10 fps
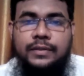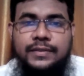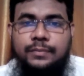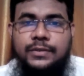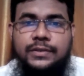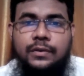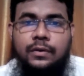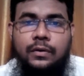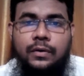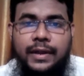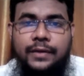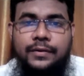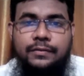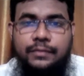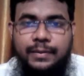the subjects or
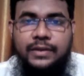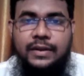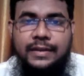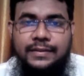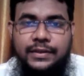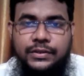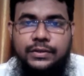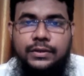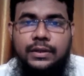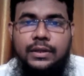areas of specialization,